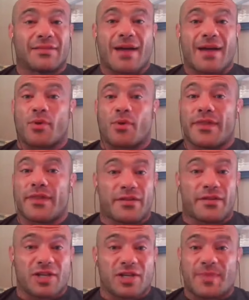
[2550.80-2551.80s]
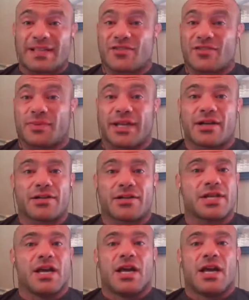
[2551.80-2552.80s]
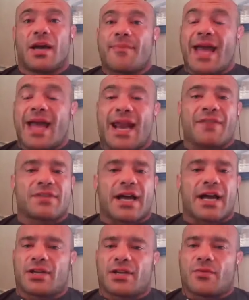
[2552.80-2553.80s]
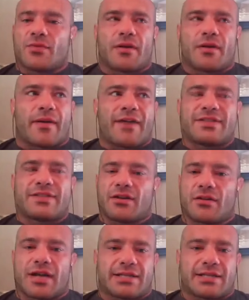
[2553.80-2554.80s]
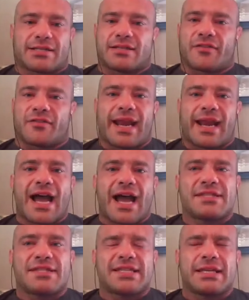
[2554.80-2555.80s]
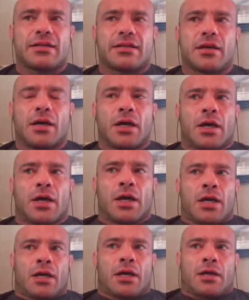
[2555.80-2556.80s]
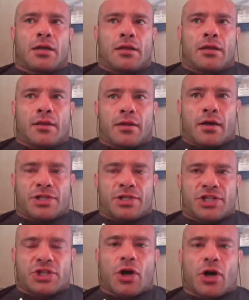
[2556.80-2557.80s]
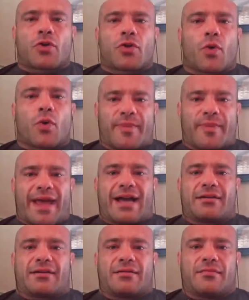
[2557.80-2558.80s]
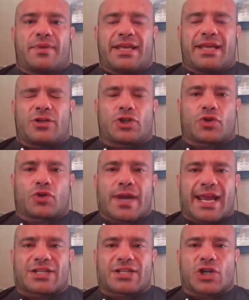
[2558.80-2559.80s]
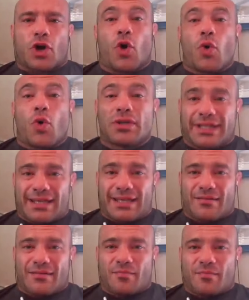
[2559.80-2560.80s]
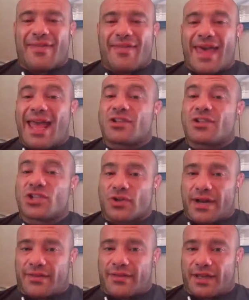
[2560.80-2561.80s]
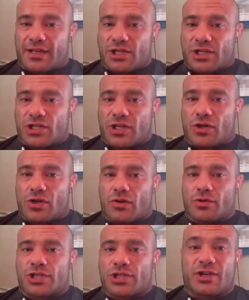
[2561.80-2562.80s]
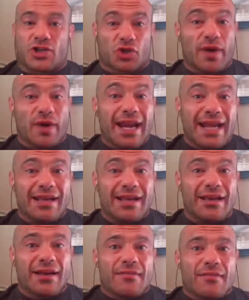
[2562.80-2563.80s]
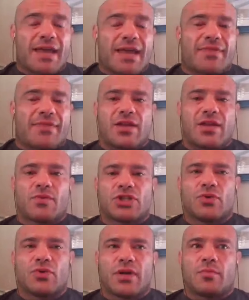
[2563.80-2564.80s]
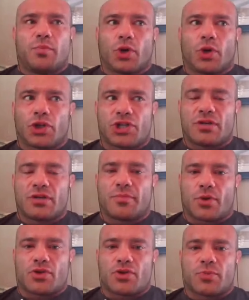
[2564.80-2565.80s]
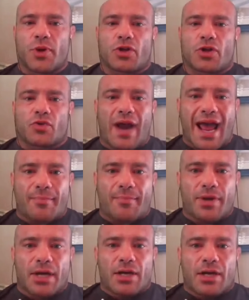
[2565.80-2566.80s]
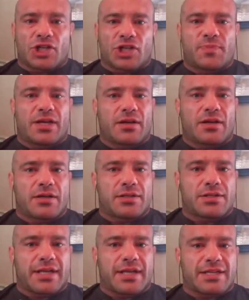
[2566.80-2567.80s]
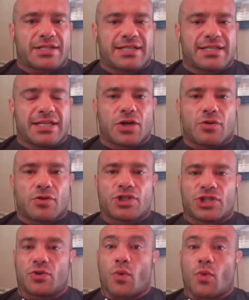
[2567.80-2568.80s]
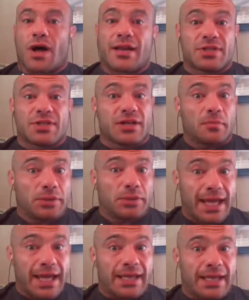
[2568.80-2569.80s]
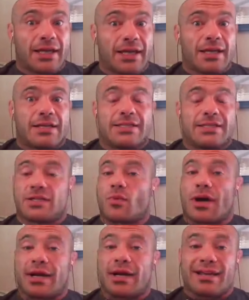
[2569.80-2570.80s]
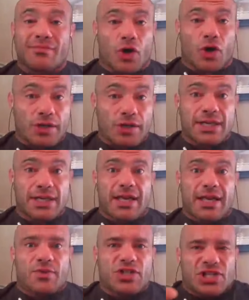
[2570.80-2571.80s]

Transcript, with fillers: that, but when they're the expensive players, man, I've, I tell you what, I've seen all kinds of stuff, man. I've seen a star quarterback being trained only by the head strength and conditioning coach and training meant that he was doing bullshit Bosu ball crap mm-hmm. just because right. the S&C coach didn't want him to complain, didn't want to get him hurt. It was